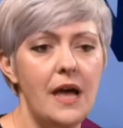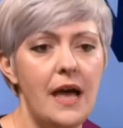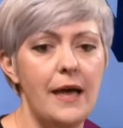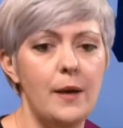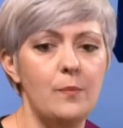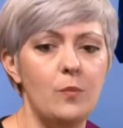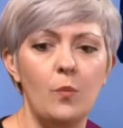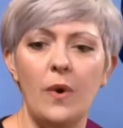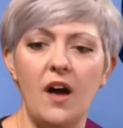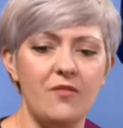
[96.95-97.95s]
Um,
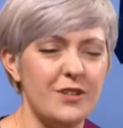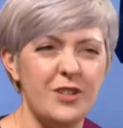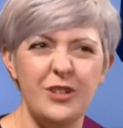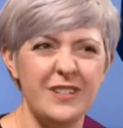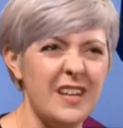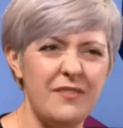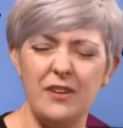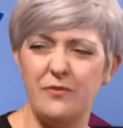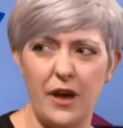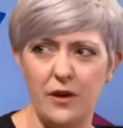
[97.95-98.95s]
I've got students I've had
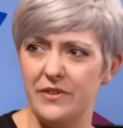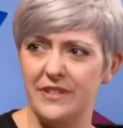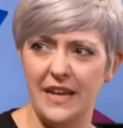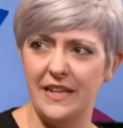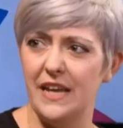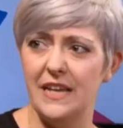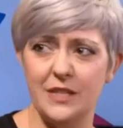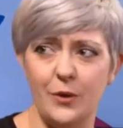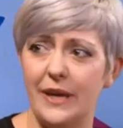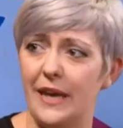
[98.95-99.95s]
for over 10 years
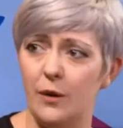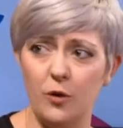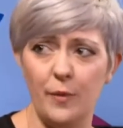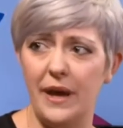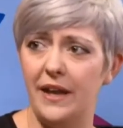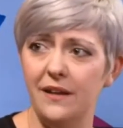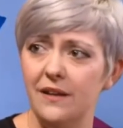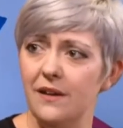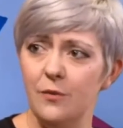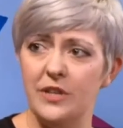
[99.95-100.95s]
who keep coming.
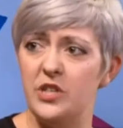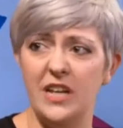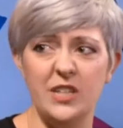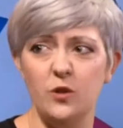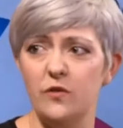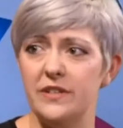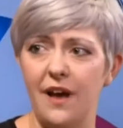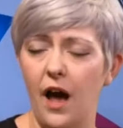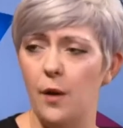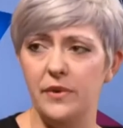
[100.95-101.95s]
We're changing all the
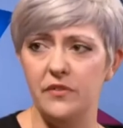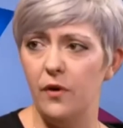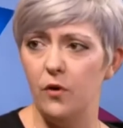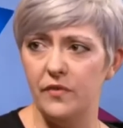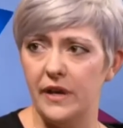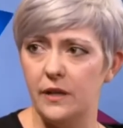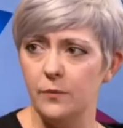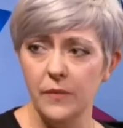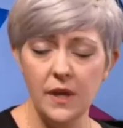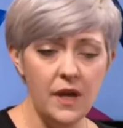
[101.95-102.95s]
time and evolving.
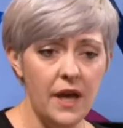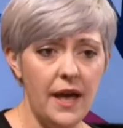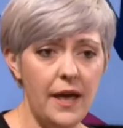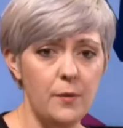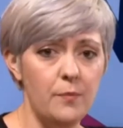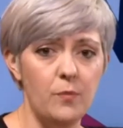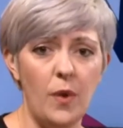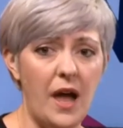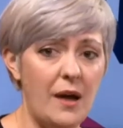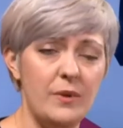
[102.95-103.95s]
Um,
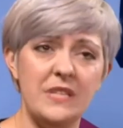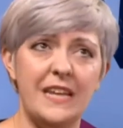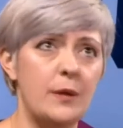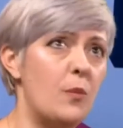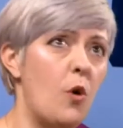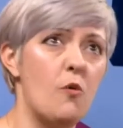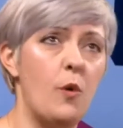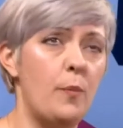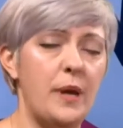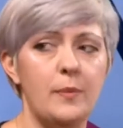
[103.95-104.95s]
we're seeing more and more
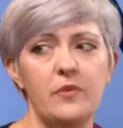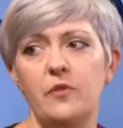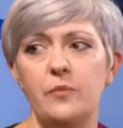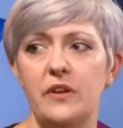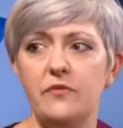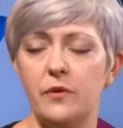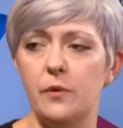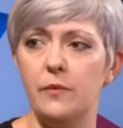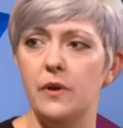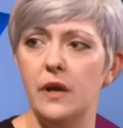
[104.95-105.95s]
people from different
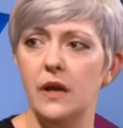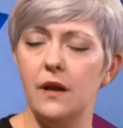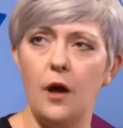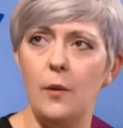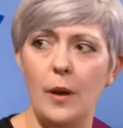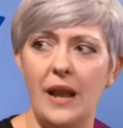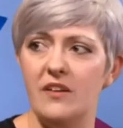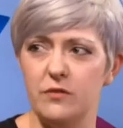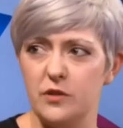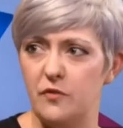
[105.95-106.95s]

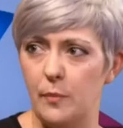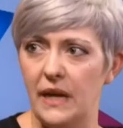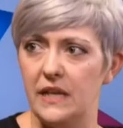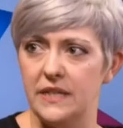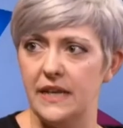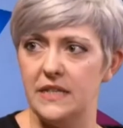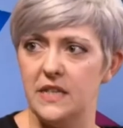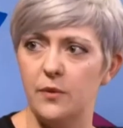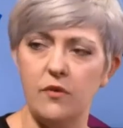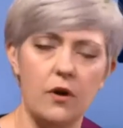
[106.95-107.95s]
levels of ability. So
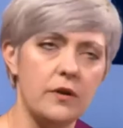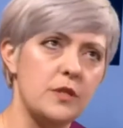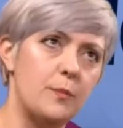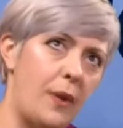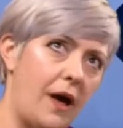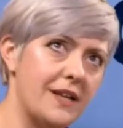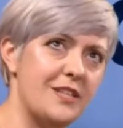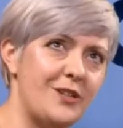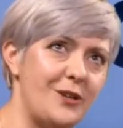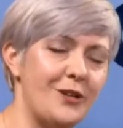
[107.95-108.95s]
we've got some blind
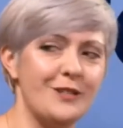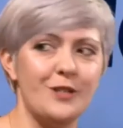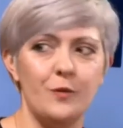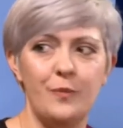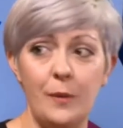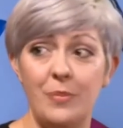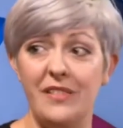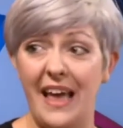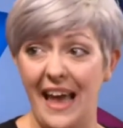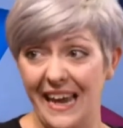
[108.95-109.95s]
students, some people really? in
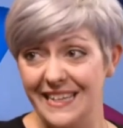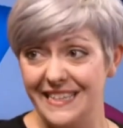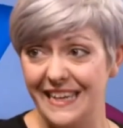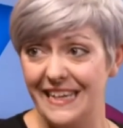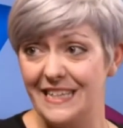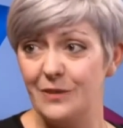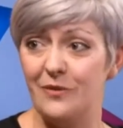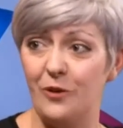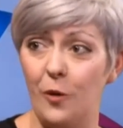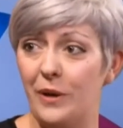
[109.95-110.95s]
their 80s. We've
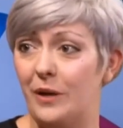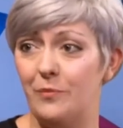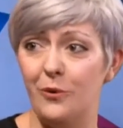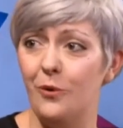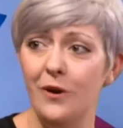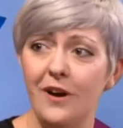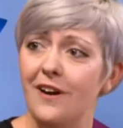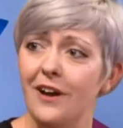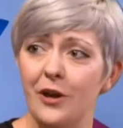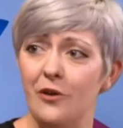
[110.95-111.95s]
got people
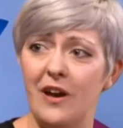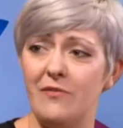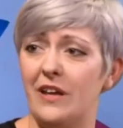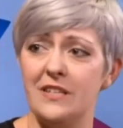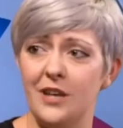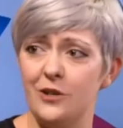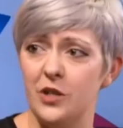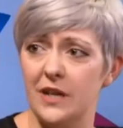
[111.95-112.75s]
who have like social